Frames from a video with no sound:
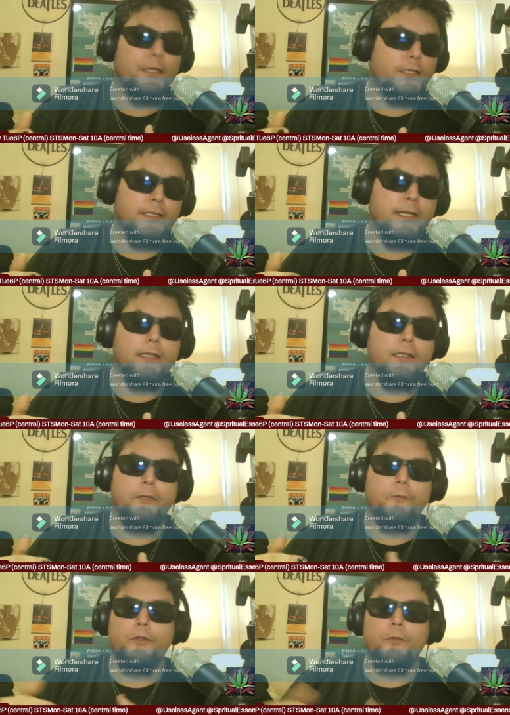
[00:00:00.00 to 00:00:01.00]
exactly
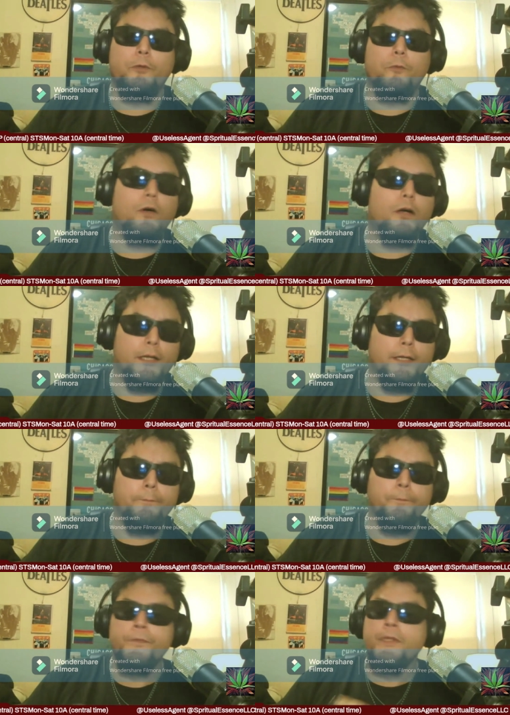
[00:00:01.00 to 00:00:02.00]
what we wanted.
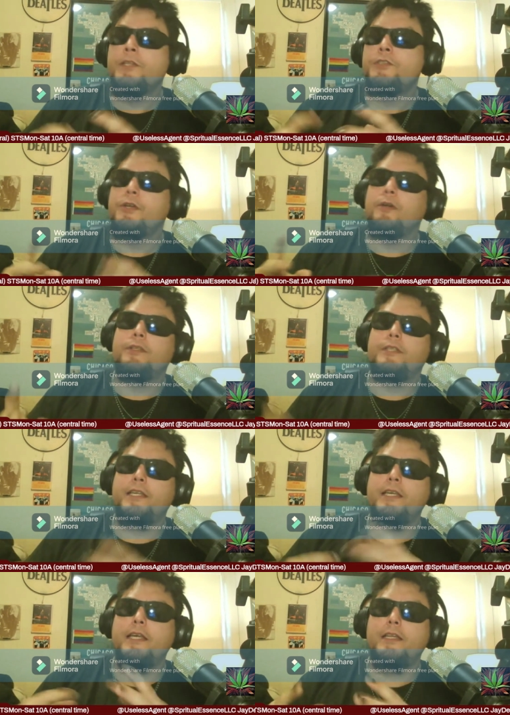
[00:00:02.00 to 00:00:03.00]
So it's
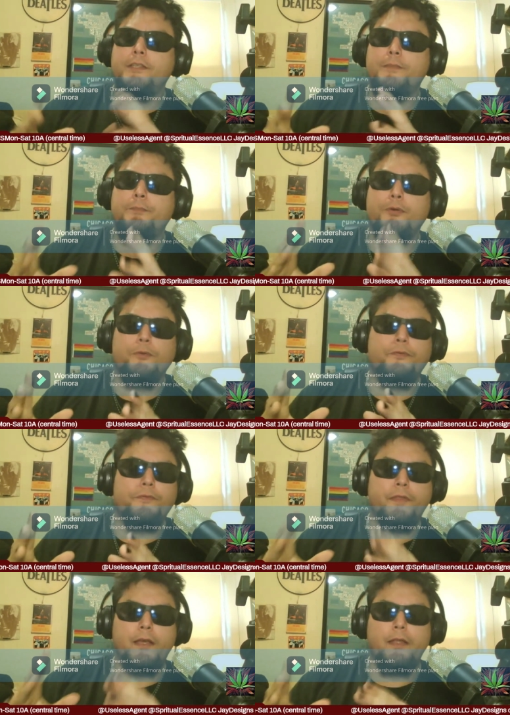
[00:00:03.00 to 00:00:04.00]
again, it's proof
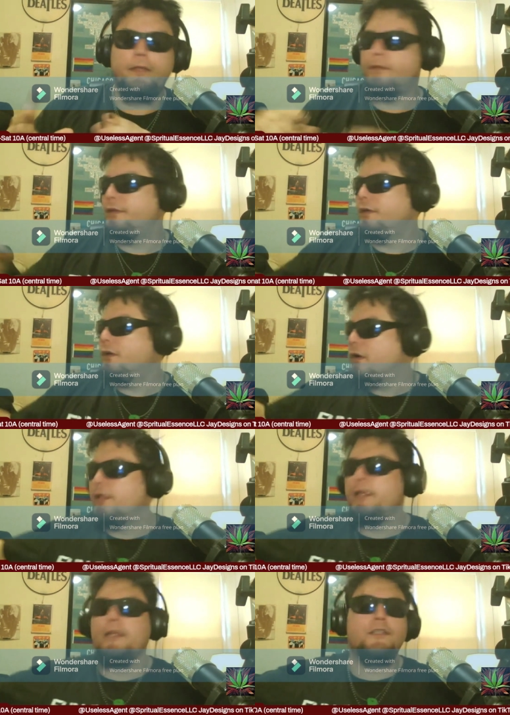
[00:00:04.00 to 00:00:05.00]
that the
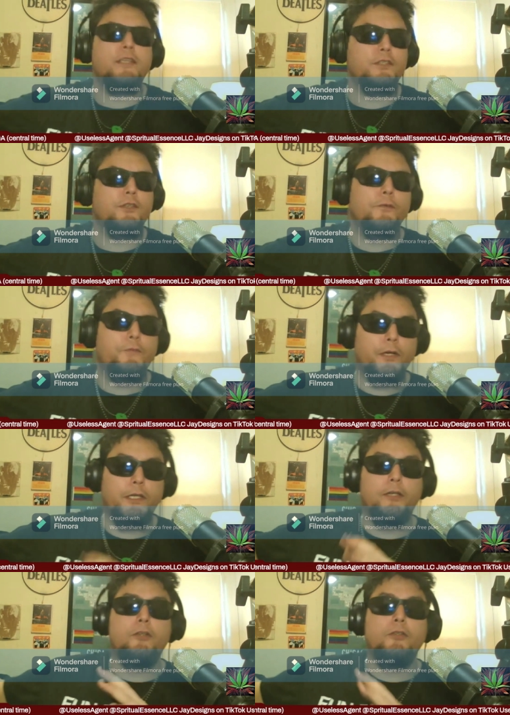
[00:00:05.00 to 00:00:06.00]
audience has no
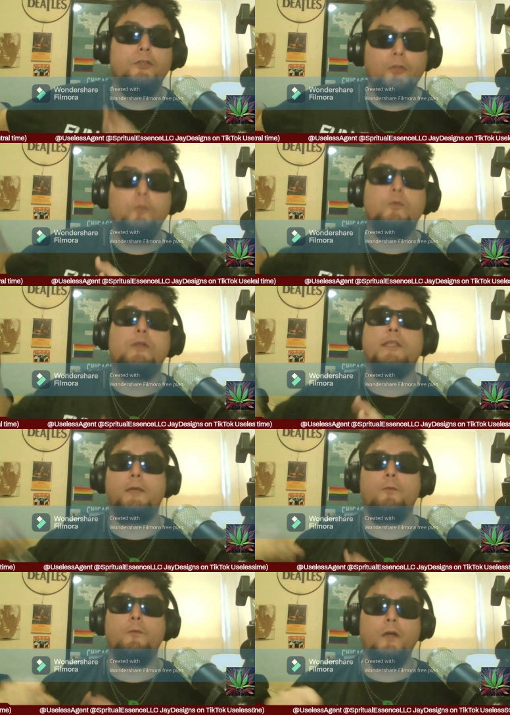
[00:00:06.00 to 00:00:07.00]
fucking clue what they
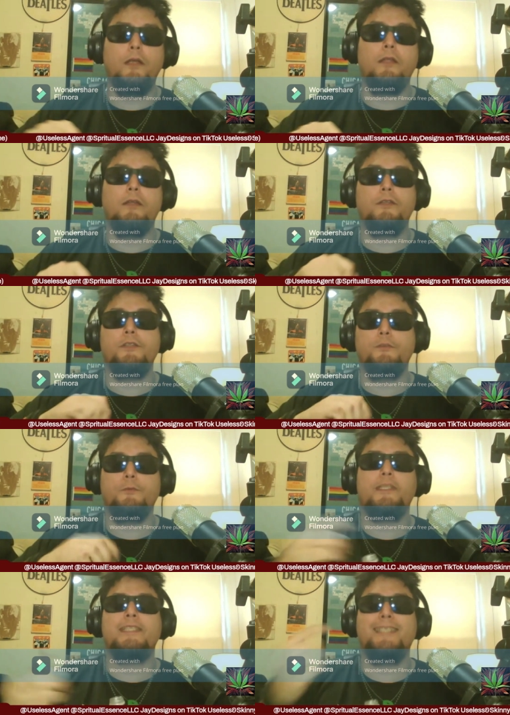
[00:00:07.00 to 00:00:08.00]
want until
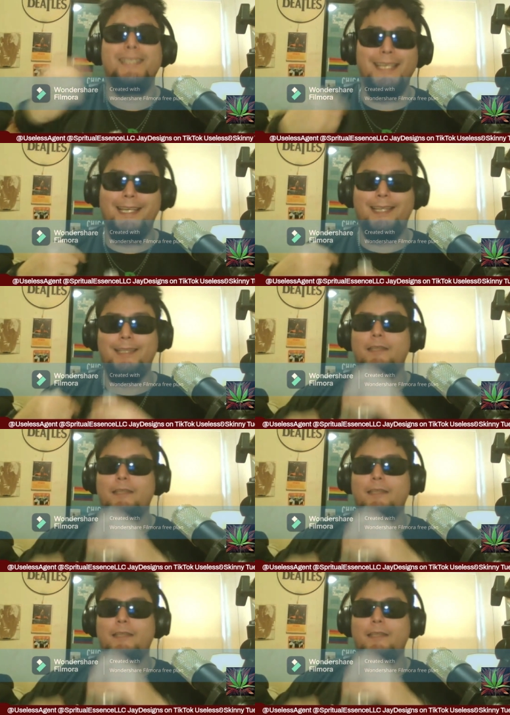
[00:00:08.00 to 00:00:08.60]
we see